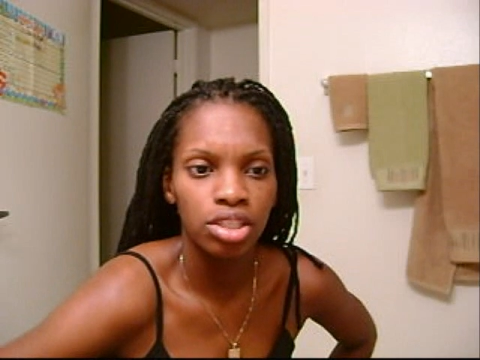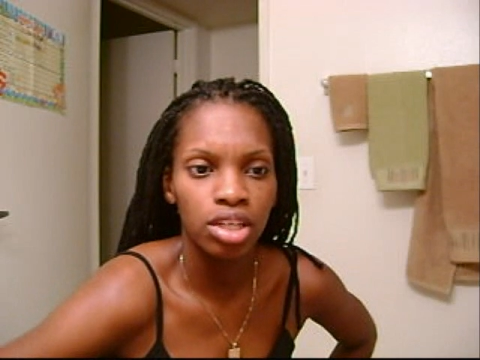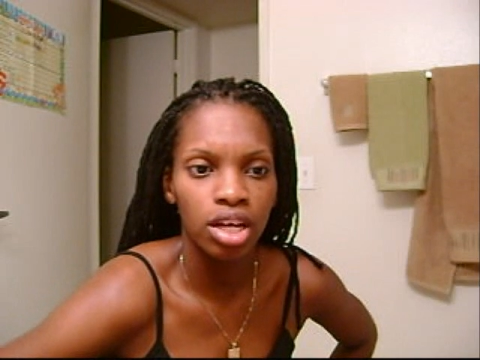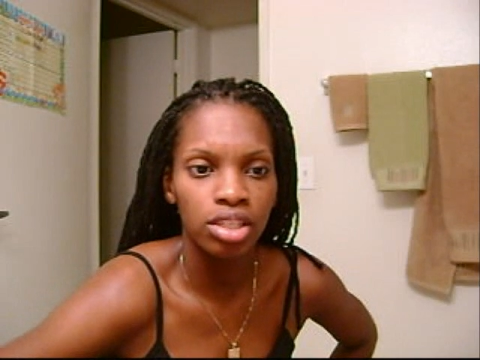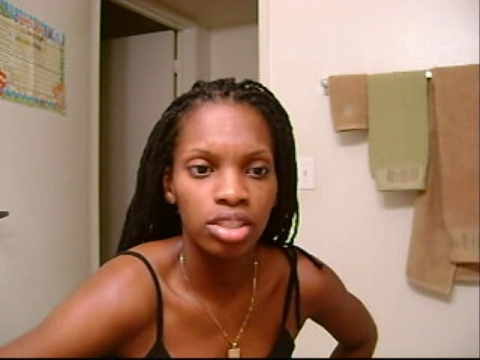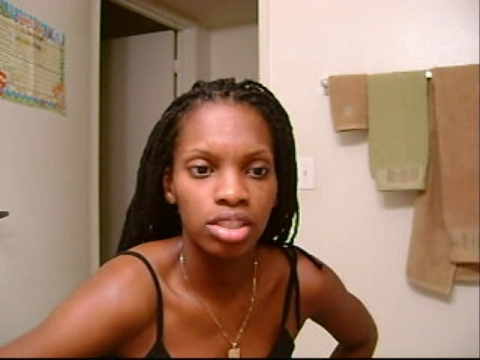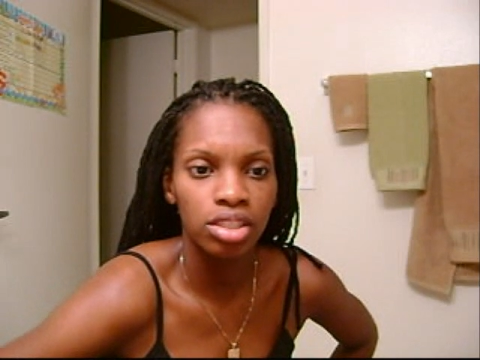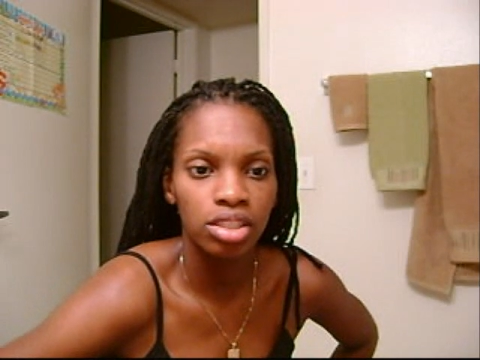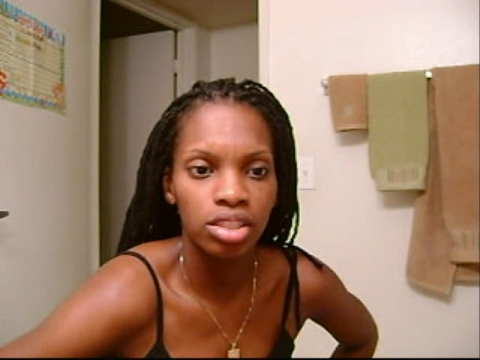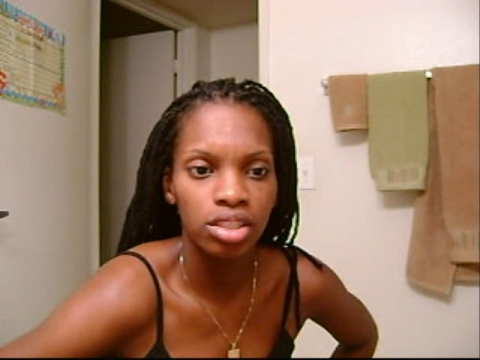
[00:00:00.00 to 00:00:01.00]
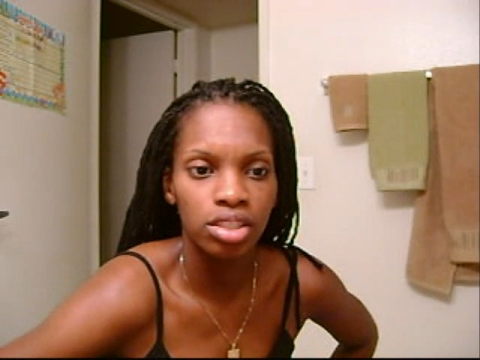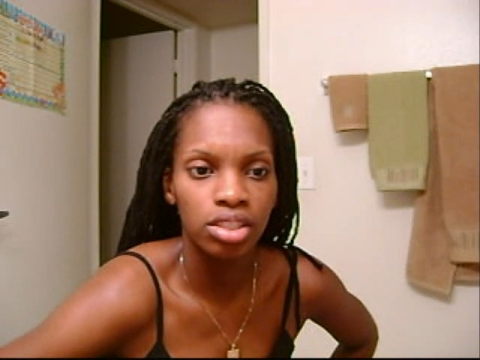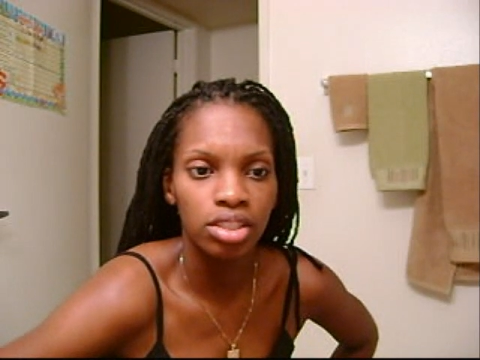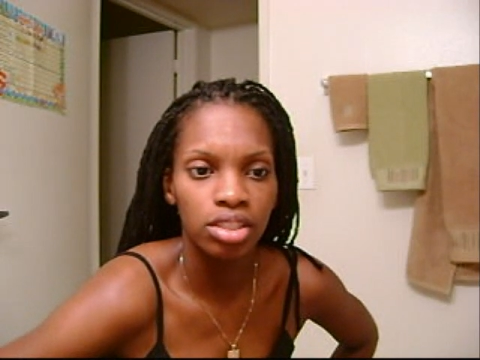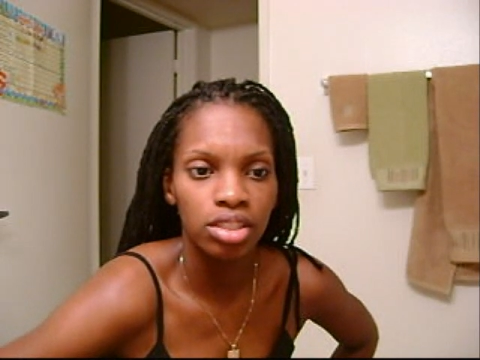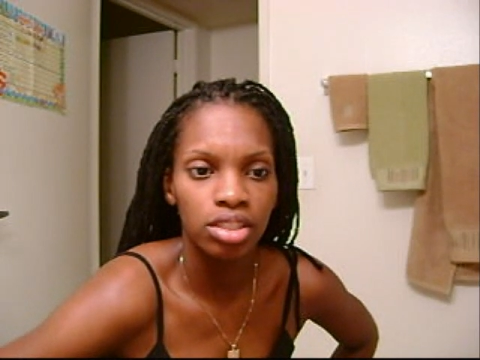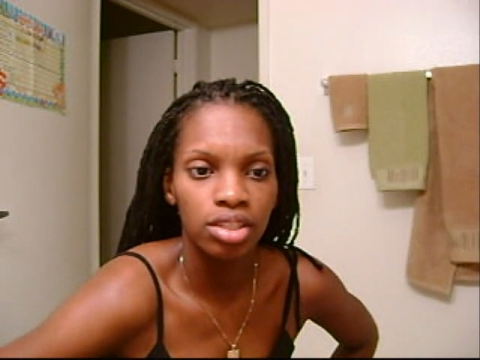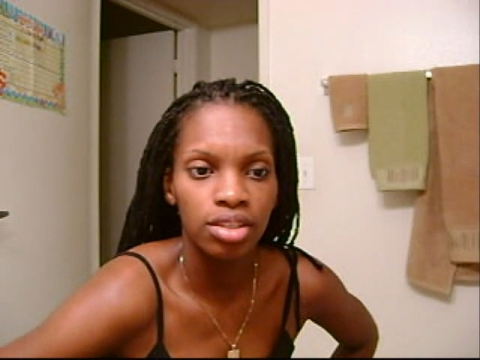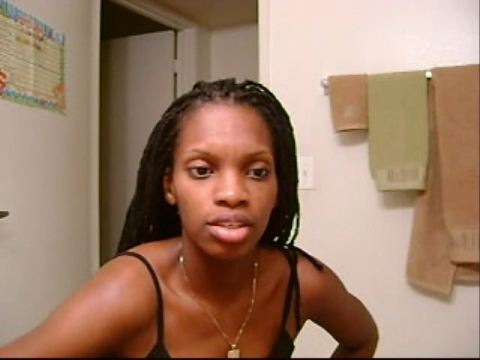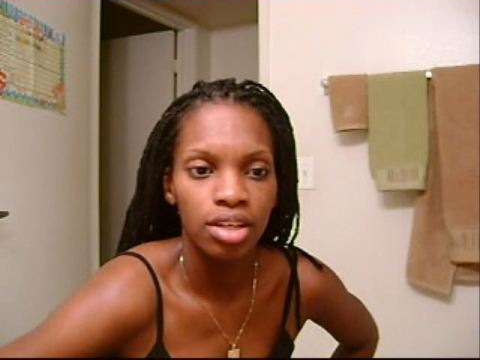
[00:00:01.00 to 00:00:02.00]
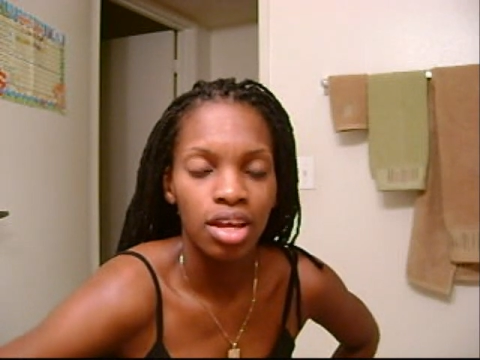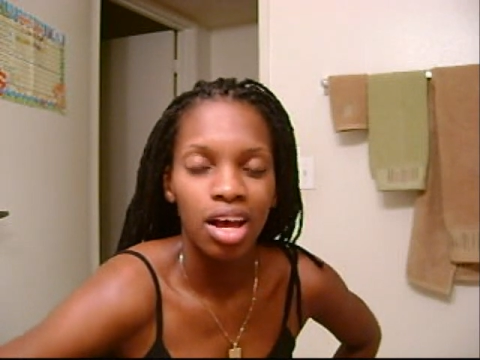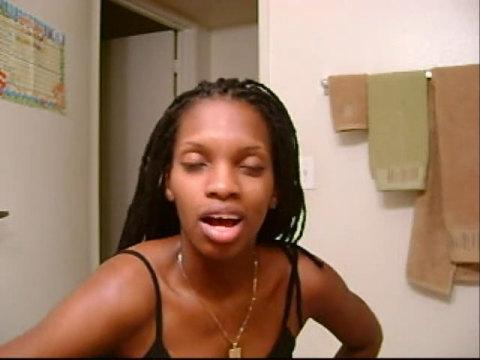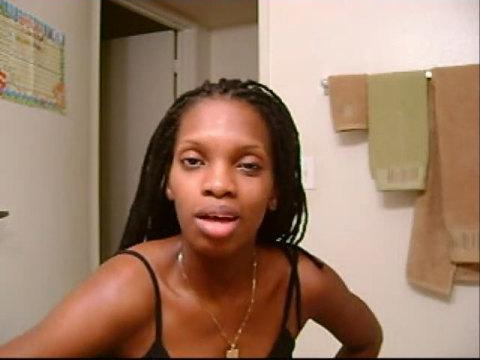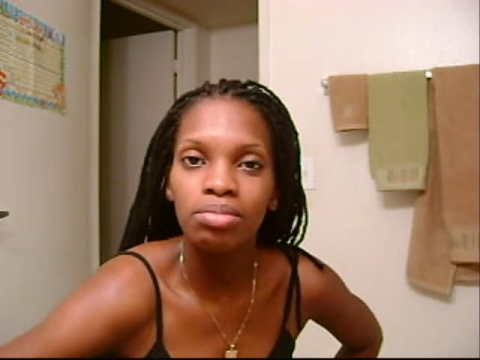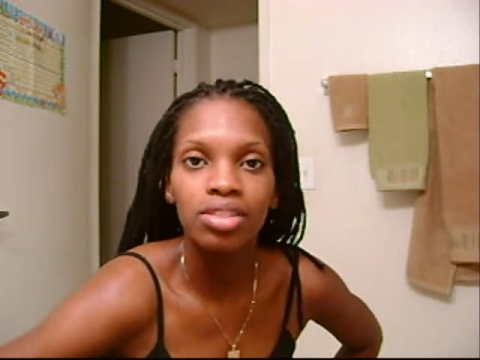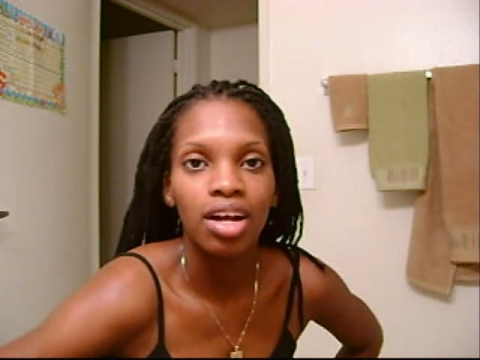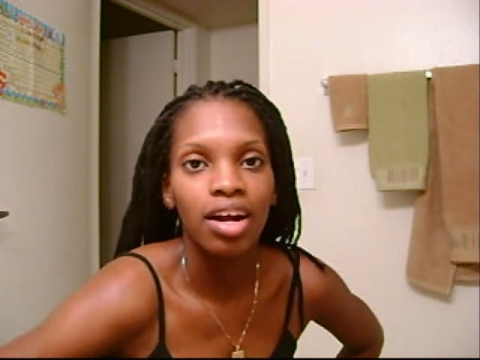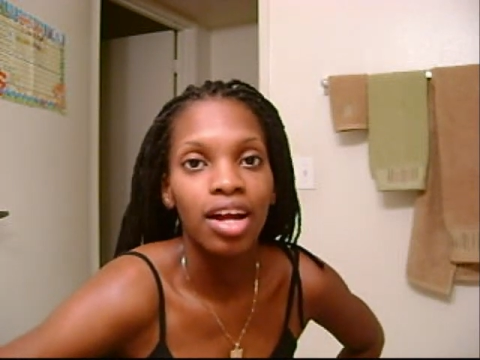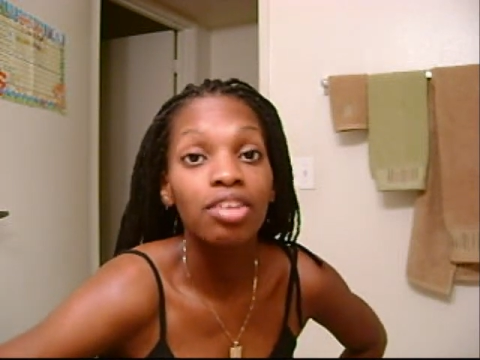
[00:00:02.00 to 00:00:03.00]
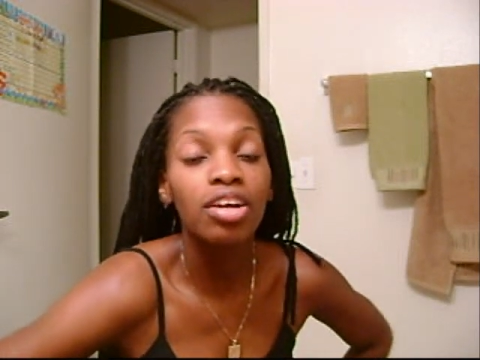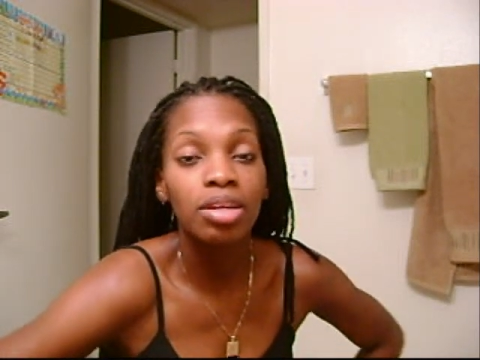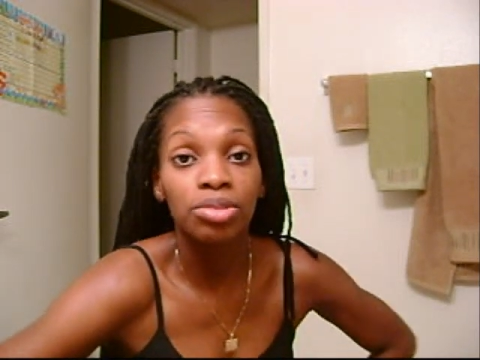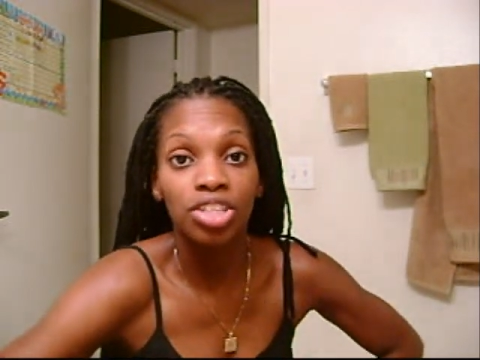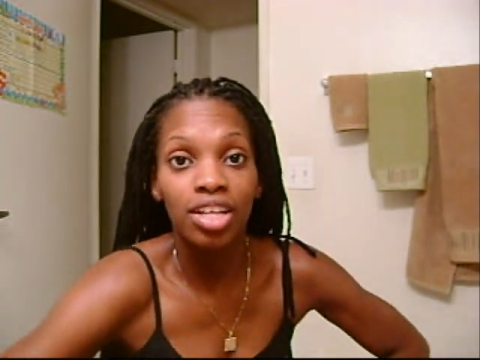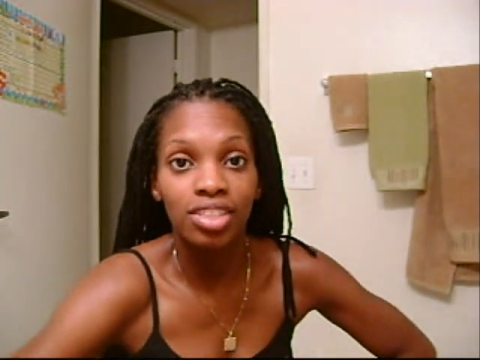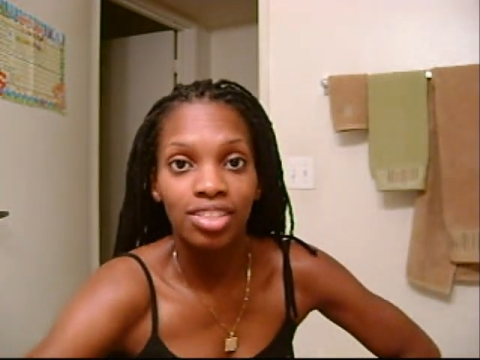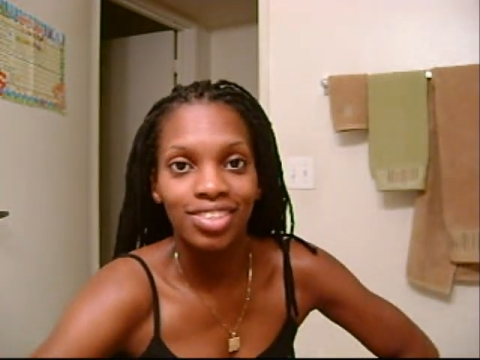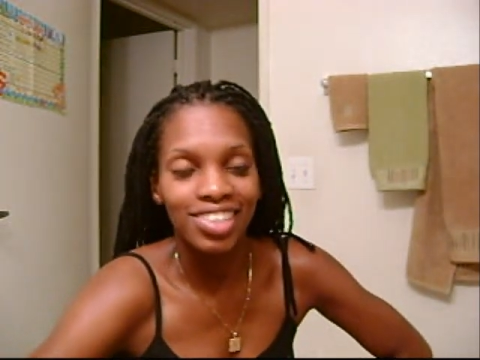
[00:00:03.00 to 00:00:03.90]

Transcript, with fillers: Shanta. I'm sorry, I know her name's Shanta.